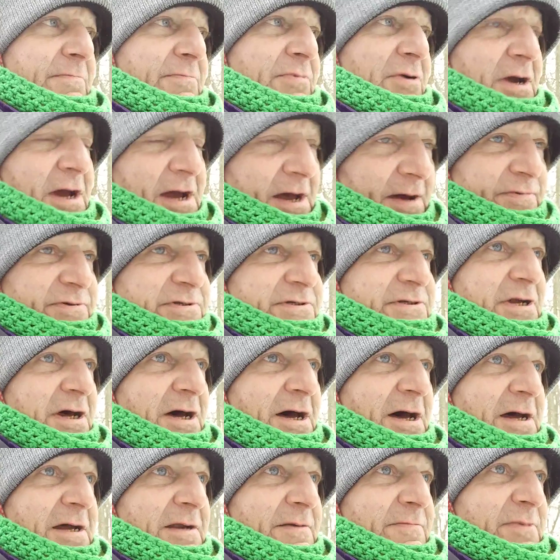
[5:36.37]
Perhaps
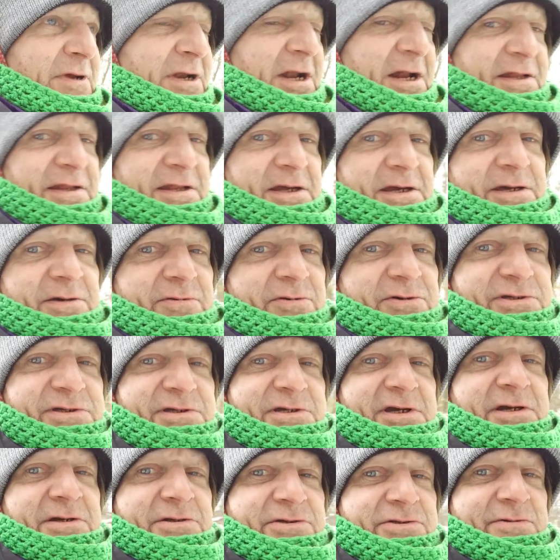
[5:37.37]
not, but I think it was
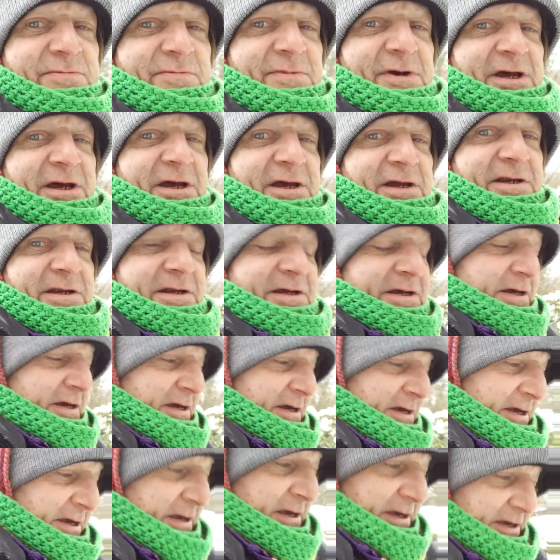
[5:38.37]
Saint Germain.
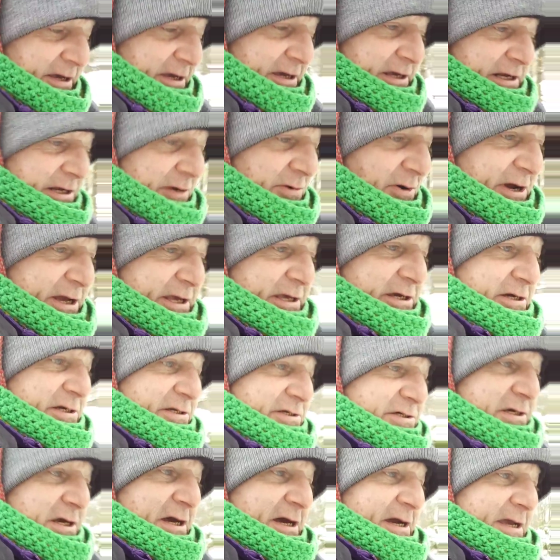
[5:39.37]
Anyway, you
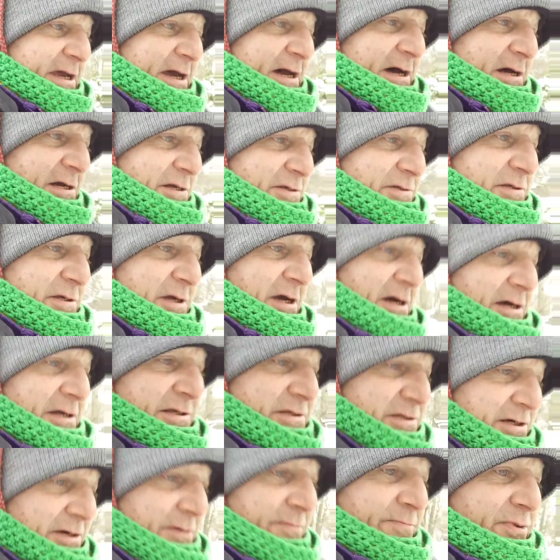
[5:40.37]
can check out
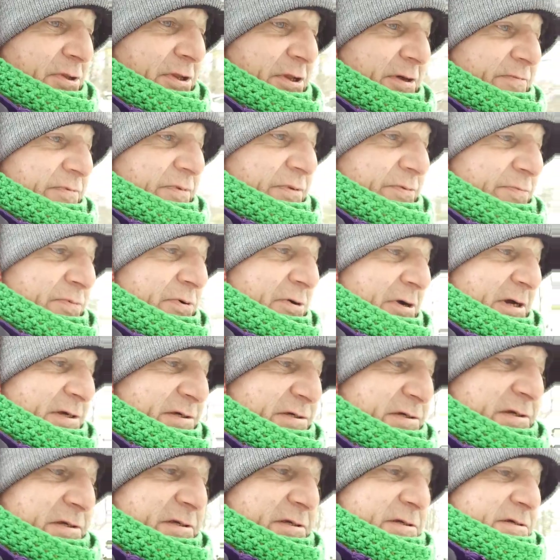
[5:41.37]
Temple of the
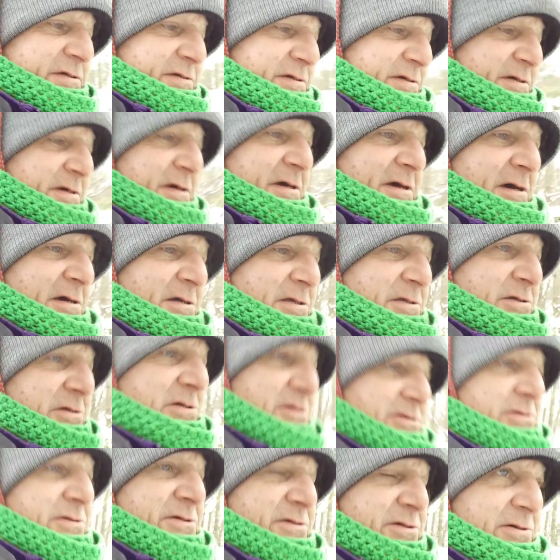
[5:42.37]
Presence on
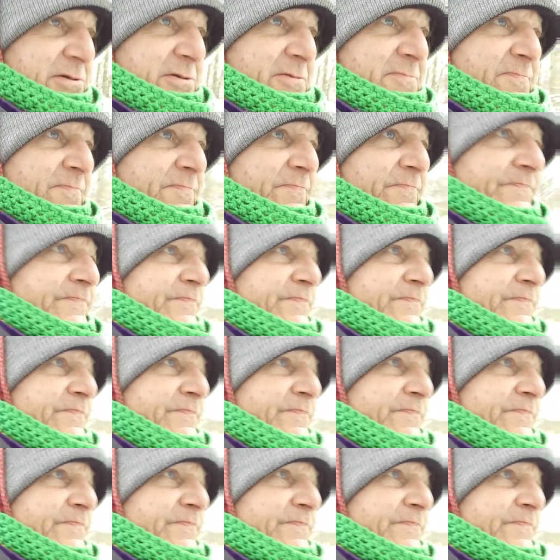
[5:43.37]
YouTube.